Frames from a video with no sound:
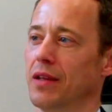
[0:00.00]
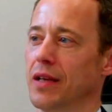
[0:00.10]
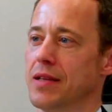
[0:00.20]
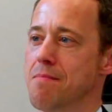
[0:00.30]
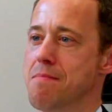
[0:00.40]

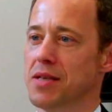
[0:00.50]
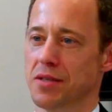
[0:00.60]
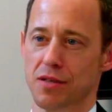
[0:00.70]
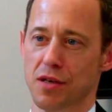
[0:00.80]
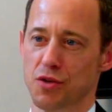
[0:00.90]
the
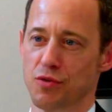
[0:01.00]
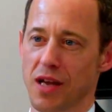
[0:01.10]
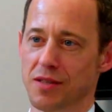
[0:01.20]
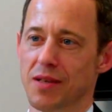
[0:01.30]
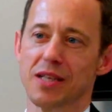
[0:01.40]
message I
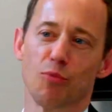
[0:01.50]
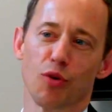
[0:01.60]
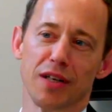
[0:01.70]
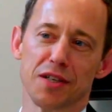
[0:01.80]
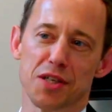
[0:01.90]
should, as
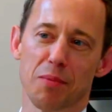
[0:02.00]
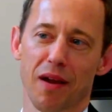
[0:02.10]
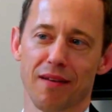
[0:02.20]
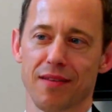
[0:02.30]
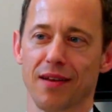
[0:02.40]
this more
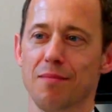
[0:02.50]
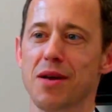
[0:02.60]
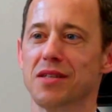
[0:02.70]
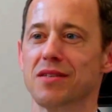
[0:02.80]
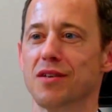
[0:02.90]
leadership kind of thing,
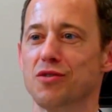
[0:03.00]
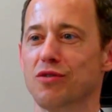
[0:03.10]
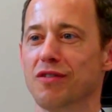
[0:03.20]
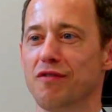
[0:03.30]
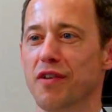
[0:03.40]
the message I
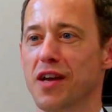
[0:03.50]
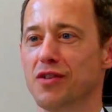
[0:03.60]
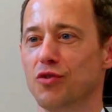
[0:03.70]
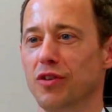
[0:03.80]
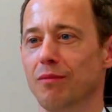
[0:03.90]
should
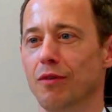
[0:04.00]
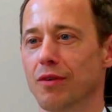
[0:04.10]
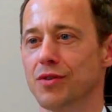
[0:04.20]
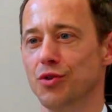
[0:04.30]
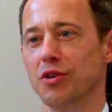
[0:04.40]
convey to the
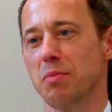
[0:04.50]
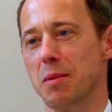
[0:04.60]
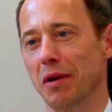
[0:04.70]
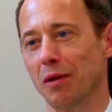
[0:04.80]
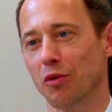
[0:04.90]
more
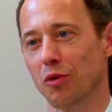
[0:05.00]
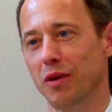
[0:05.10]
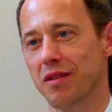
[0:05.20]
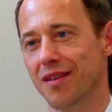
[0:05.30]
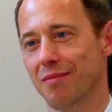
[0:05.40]
junior people I
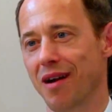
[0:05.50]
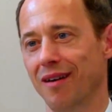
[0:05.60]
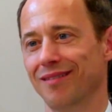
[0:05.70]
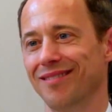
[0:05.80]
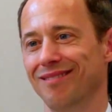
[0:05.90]
work with
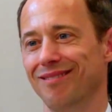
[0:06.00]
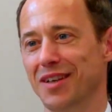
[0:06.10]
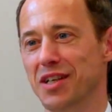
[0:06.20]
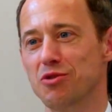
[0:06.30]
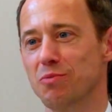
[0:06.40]
about
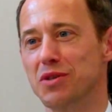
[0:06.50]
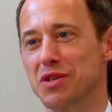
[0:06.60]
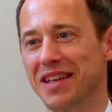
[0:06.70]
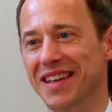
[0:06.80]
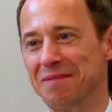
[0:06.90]
what they should
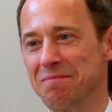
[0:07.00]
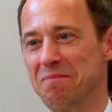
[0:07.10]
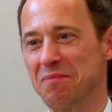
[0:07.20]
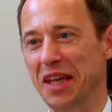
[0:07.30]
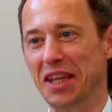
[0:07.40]
be
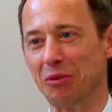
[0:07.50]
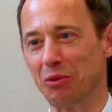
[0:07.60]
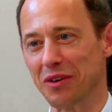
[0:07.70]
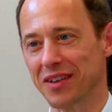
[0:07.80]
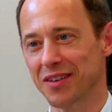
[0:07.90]
seeking in
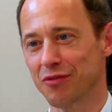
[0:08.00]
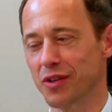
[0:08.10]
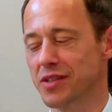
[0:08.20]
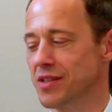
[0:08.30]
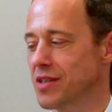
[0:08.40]
their work.
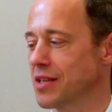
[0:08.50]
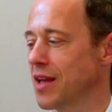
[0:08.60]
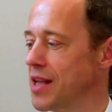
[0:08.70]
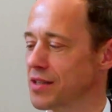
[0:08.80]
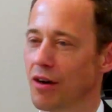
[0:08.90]
For instance,
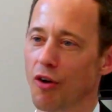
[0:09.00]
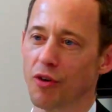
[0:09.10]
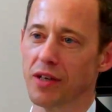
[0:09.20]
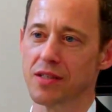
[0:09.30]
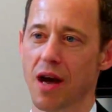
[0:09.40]
as a
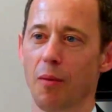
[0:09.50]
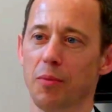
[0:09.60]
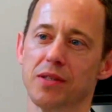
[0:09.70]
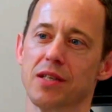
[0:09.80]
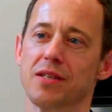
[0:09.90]
concrete
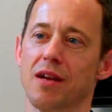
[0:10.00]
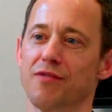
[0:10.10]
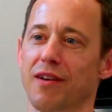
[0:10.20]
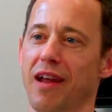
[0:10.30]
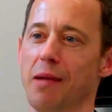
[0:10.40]
example, because this
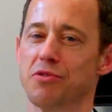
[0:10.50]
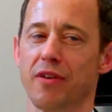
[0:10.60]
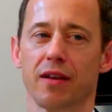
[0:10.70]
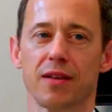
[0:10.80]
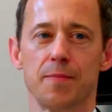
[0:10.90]
sounds very
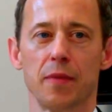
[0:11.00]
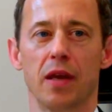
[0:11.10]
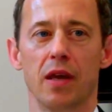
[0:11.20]
abstract.